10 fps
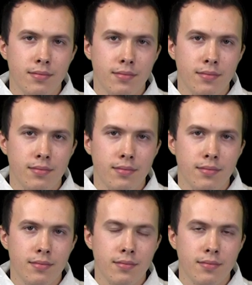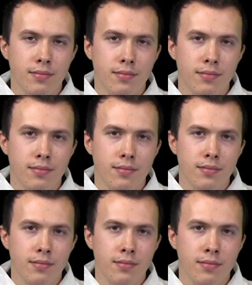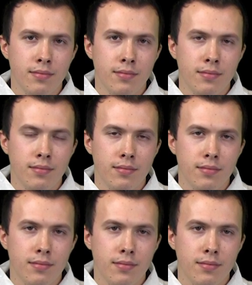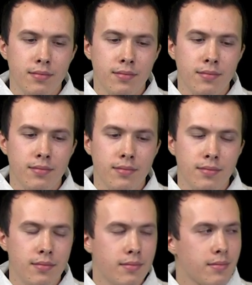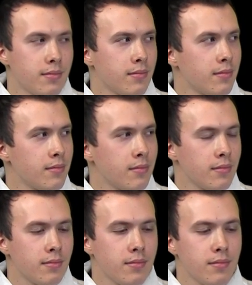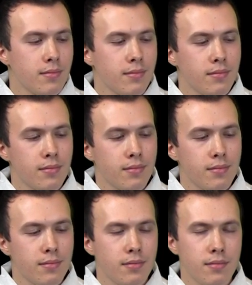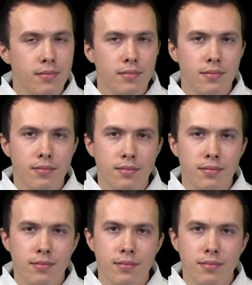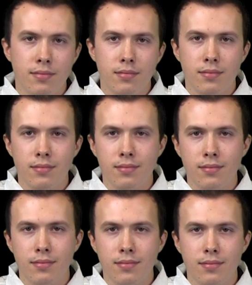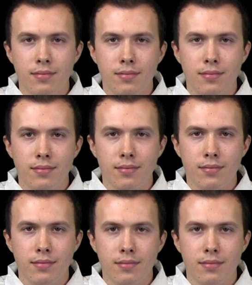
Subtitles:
(not speaking)